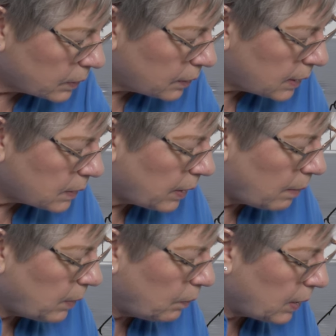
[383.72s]
So that's what I
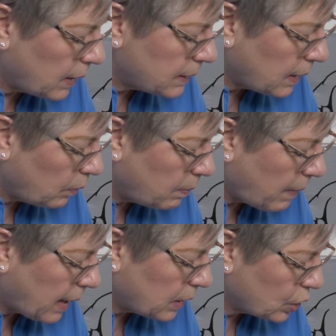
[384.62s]
mean when I say we
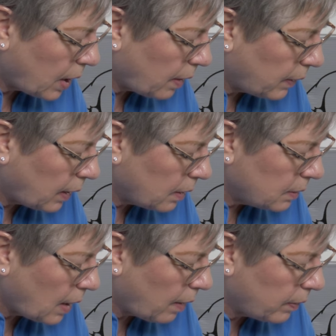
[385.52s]
manage how they
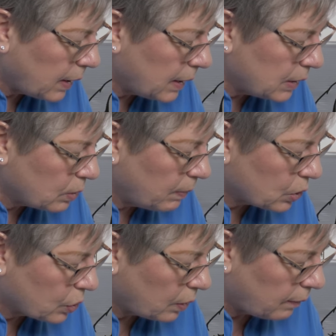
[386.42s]
eat to
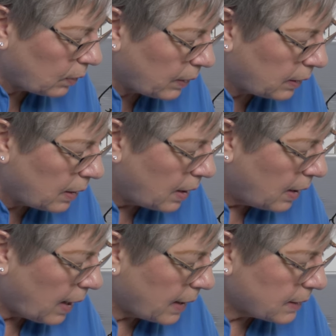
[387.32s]
make sure everyone
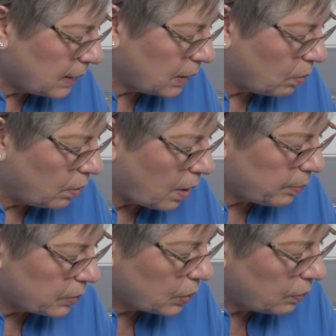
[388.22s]
has an equal
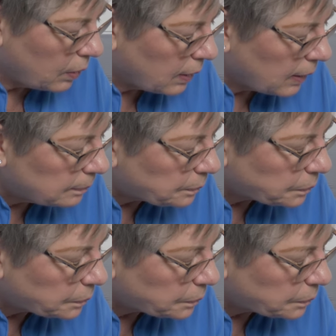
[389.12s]
opportunity.